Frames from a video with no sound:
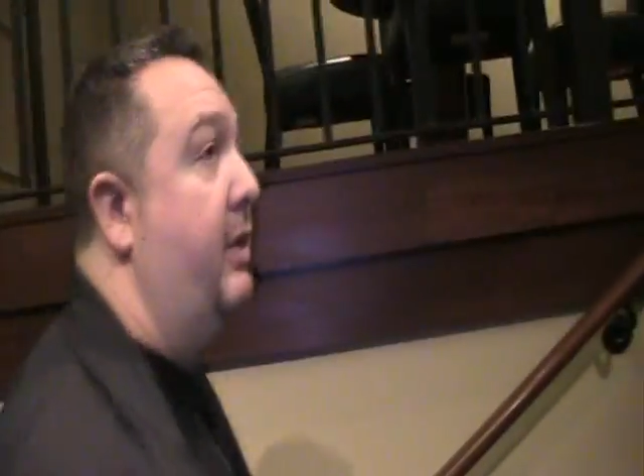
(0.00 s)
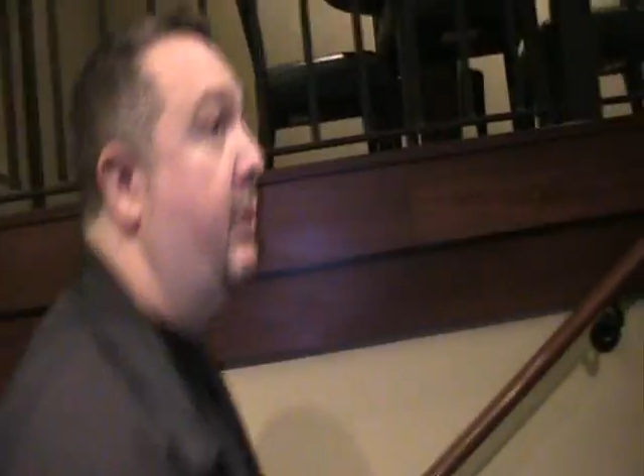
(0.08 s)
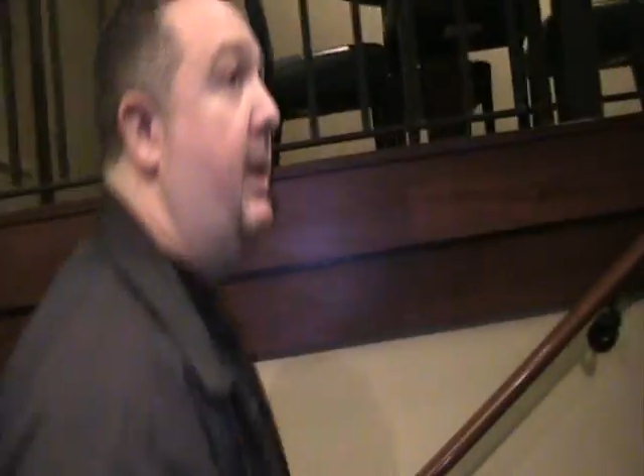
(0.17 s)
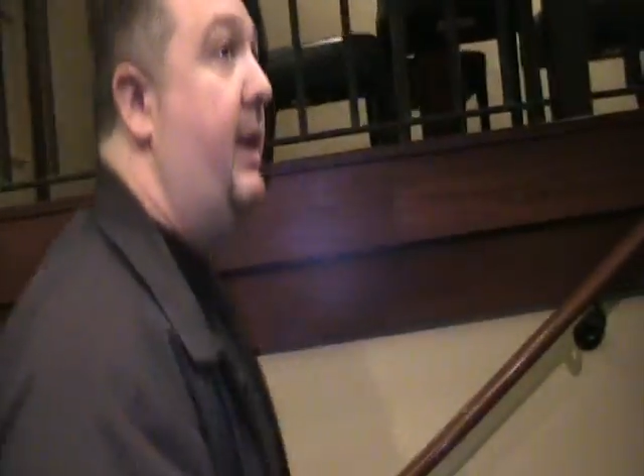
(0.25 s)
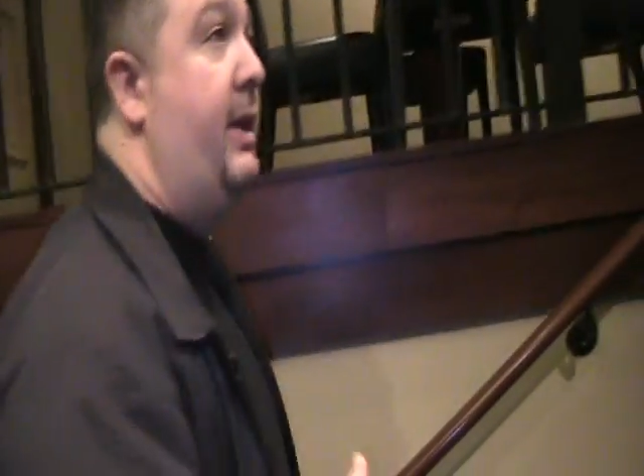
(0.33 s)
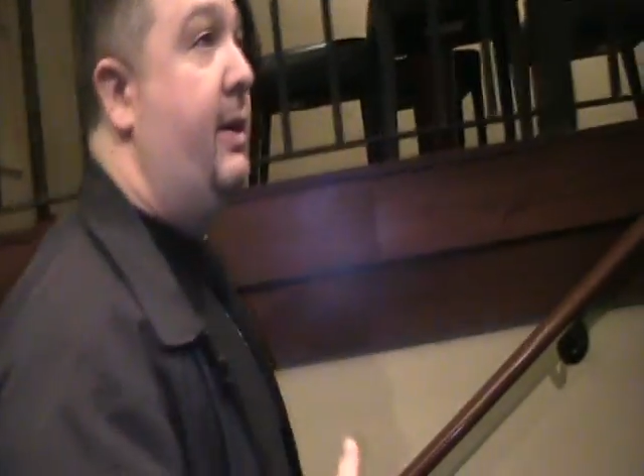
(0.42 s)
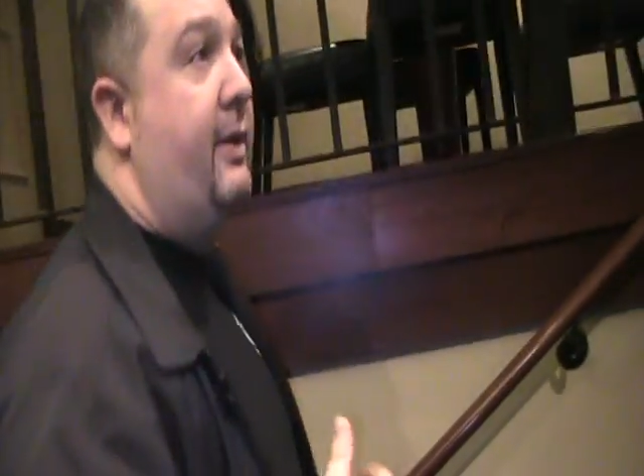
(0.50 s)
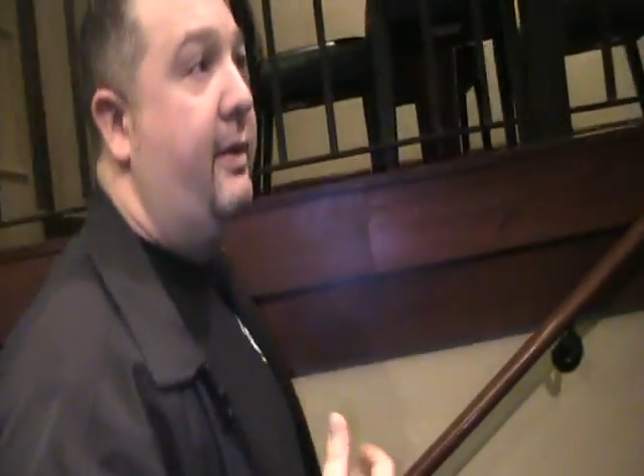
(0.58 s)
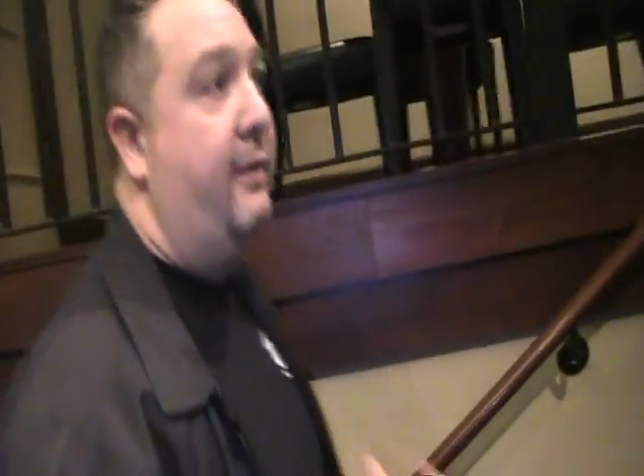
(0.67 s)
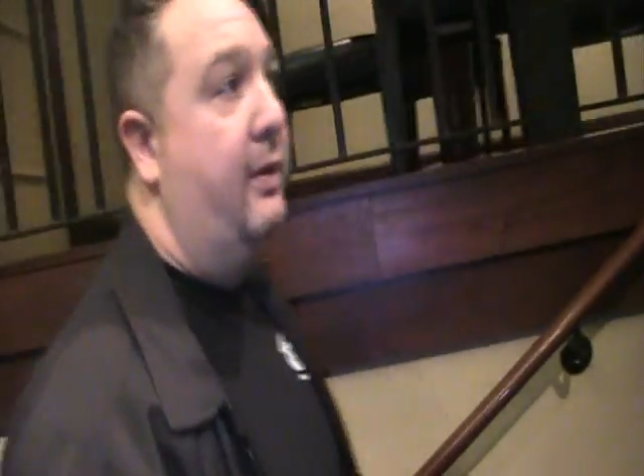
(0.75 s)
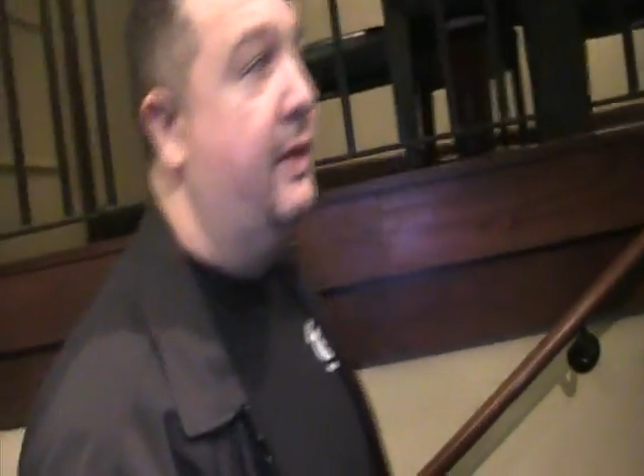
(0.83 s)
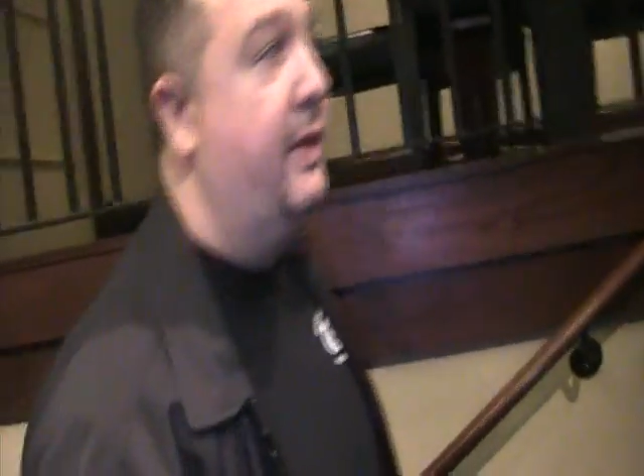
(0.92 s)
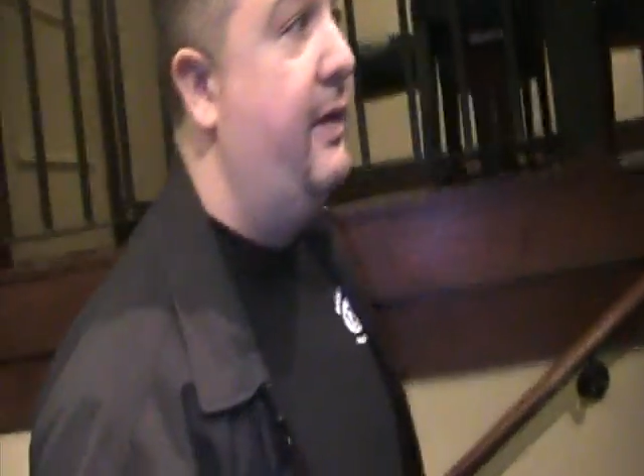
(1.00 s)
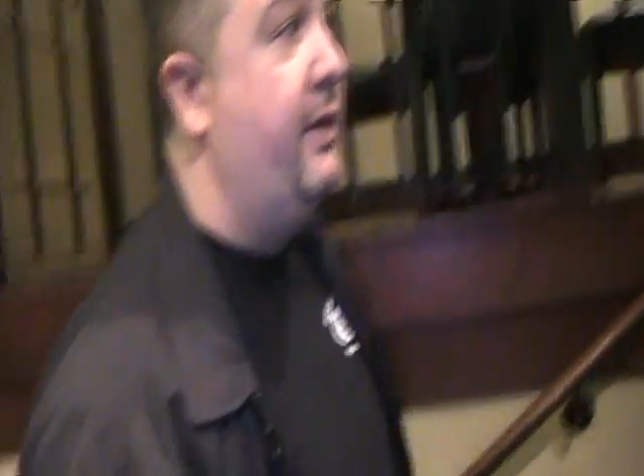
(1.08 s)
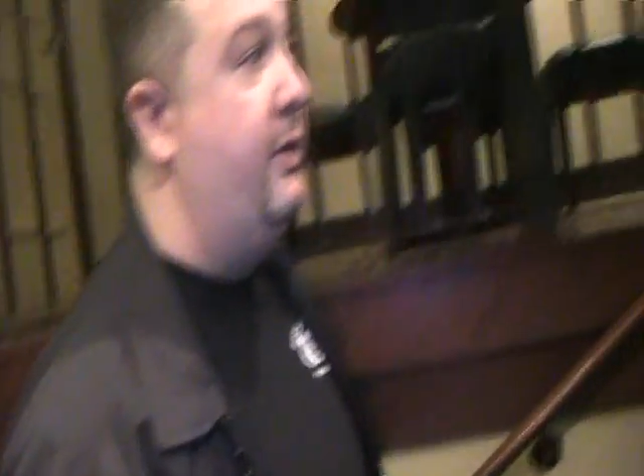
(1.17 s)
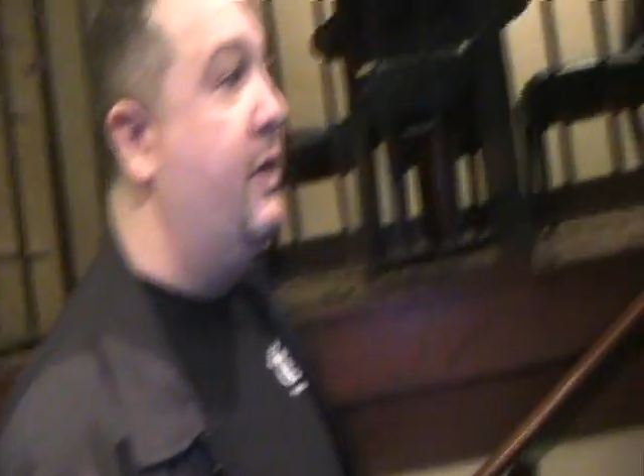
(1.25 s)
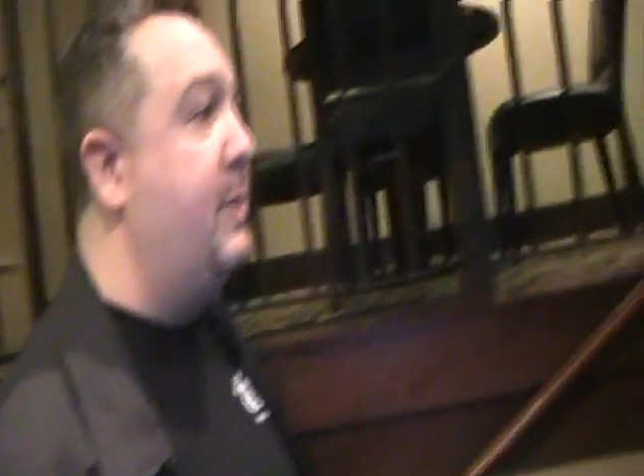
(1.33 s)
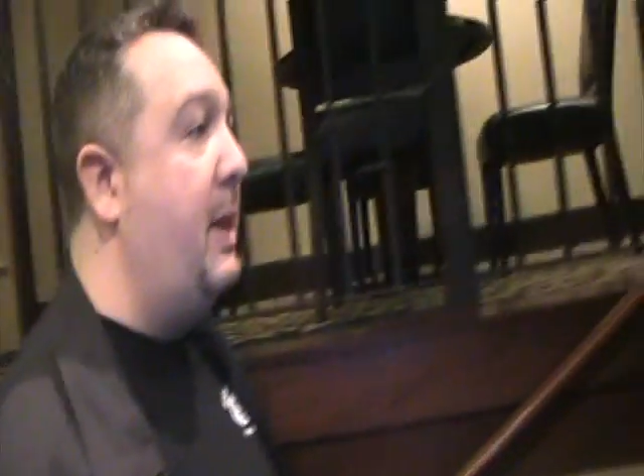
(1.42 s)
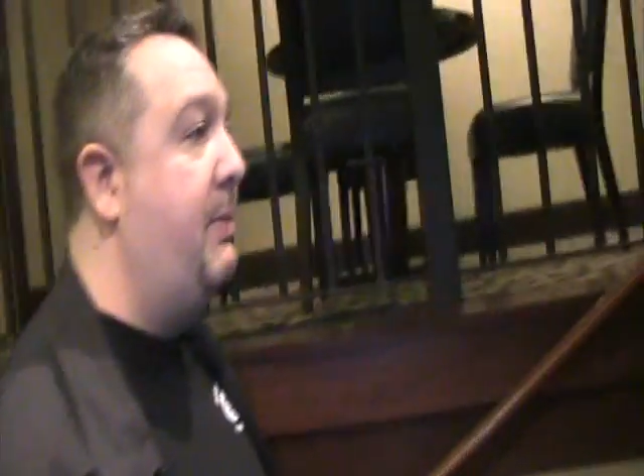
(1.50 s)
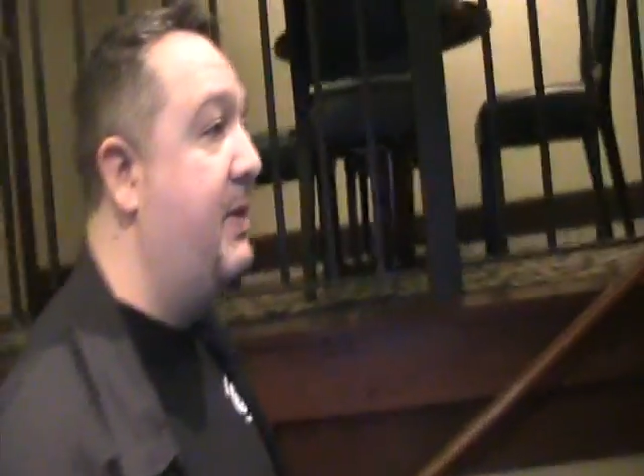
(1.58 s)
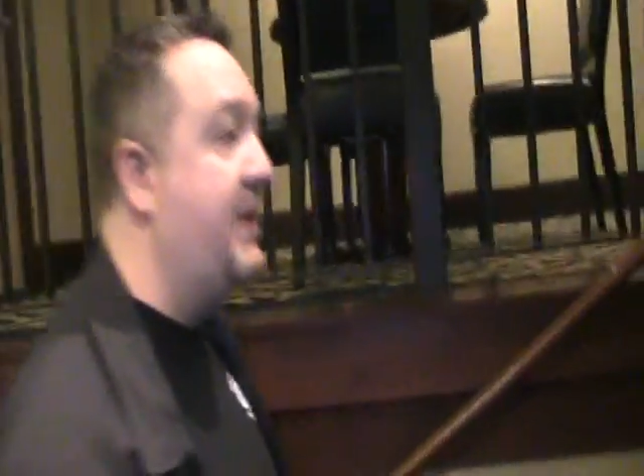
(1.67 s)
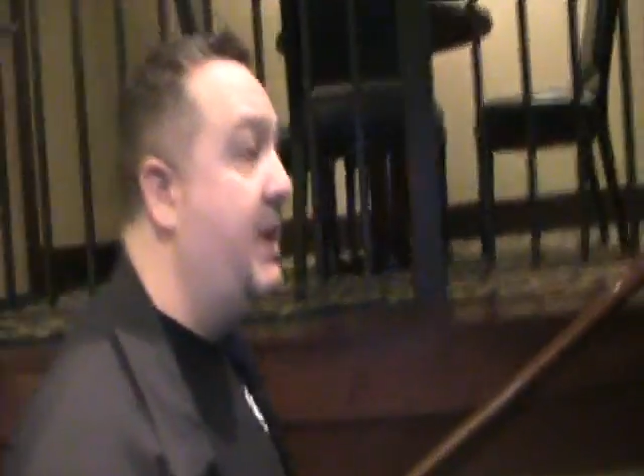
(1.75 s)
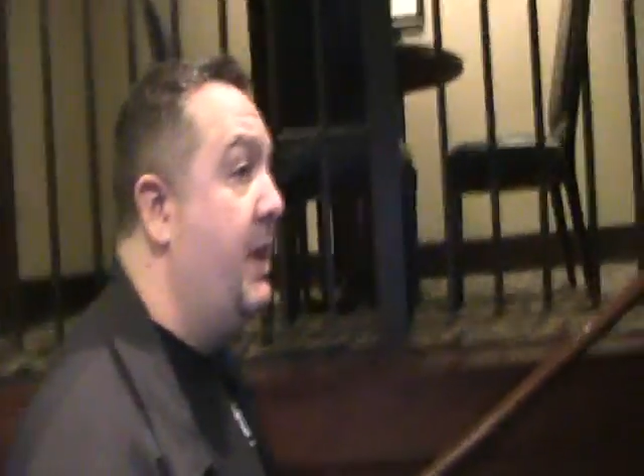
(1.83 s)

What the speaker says: into radio, they've looked into newspapers,